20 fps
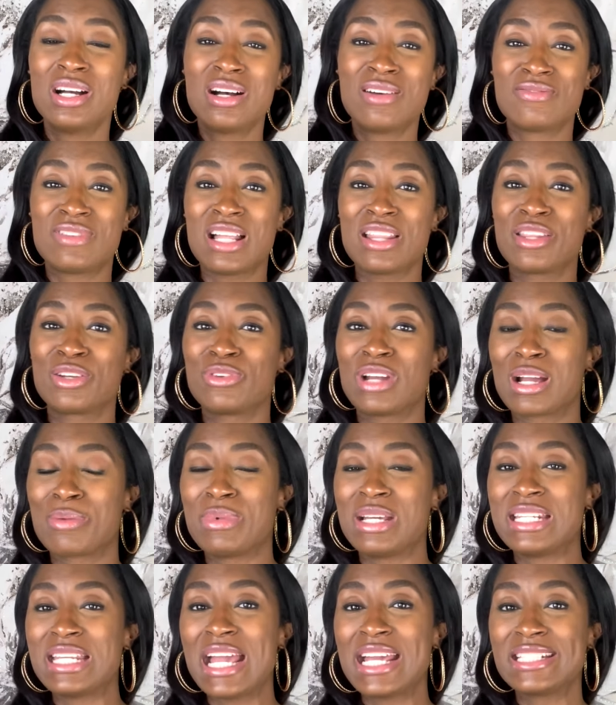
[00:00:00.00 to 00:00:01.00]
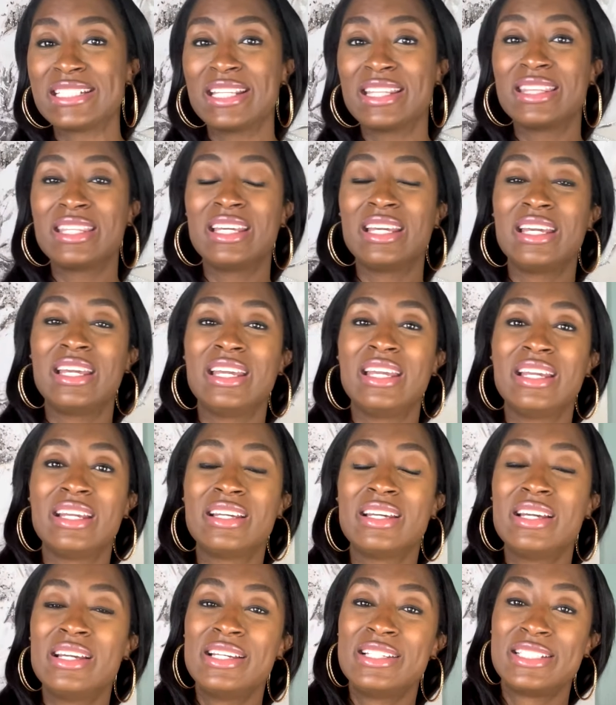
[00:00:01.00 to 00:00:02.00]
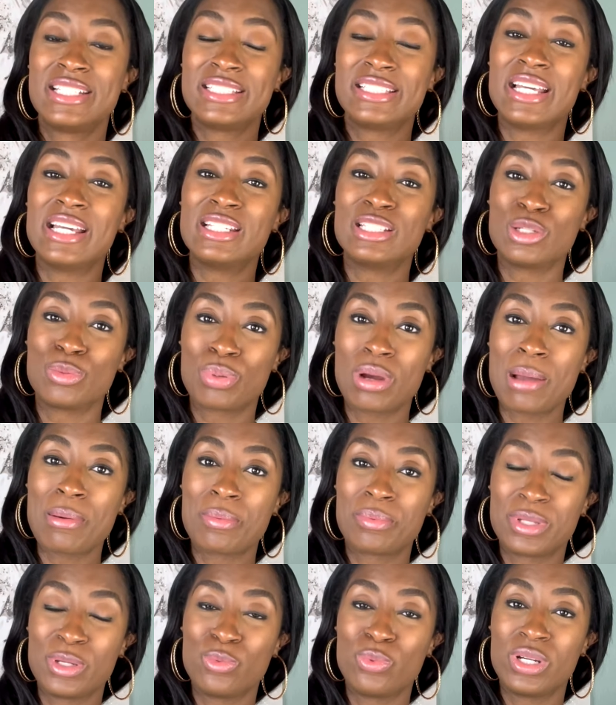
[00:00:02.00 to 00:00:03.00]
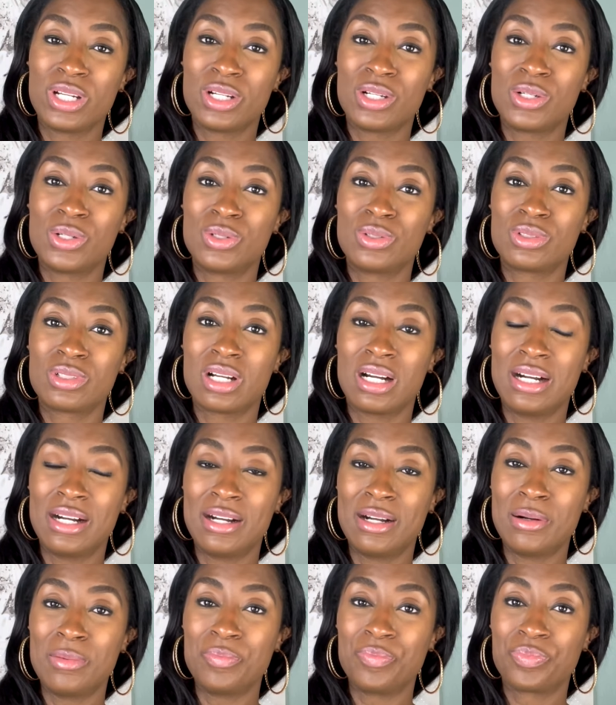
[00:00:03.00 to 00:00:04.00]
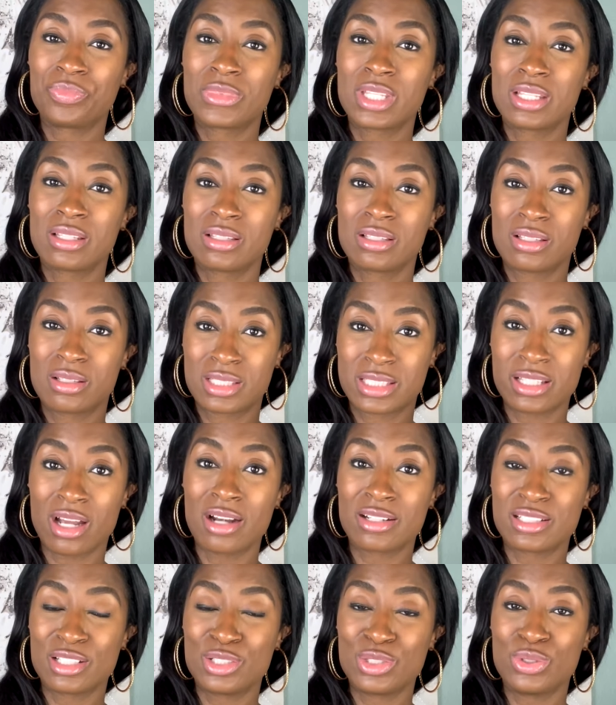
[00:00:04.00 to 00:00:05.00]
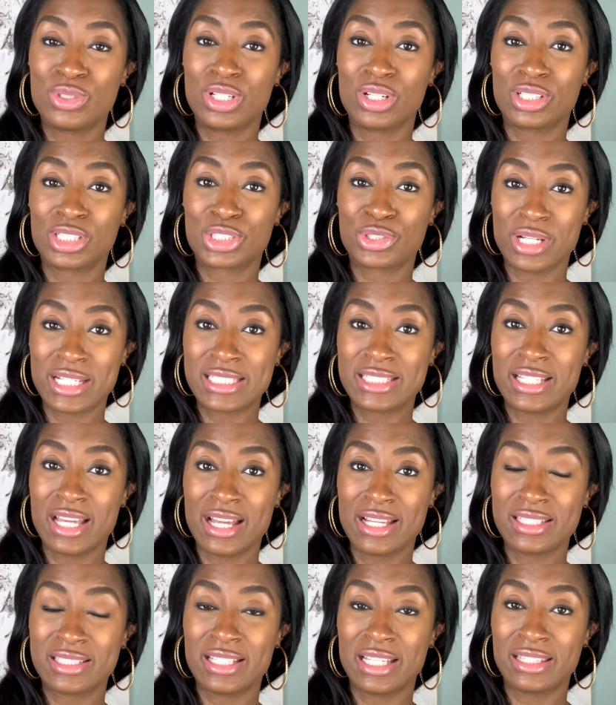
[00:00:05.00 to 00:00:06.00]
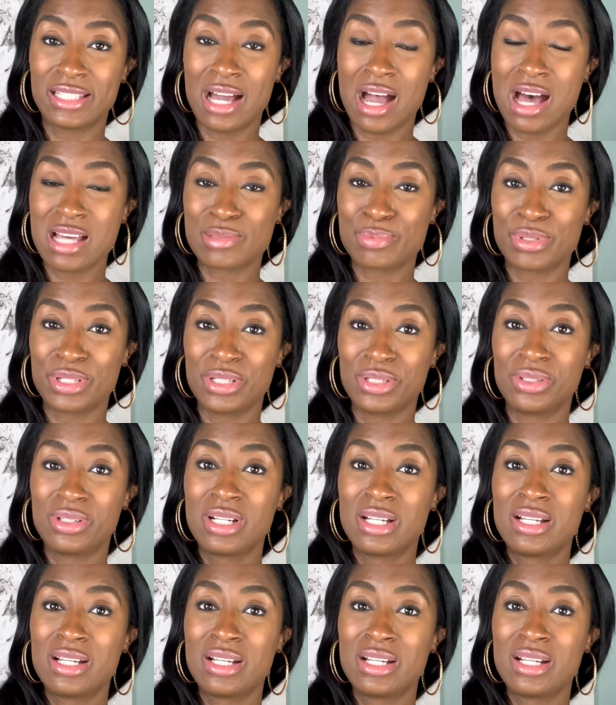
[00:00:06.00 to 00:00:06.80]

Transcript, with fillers: follow the recommendation thing. She said, you probably will, um, start to do your stress test at the hospital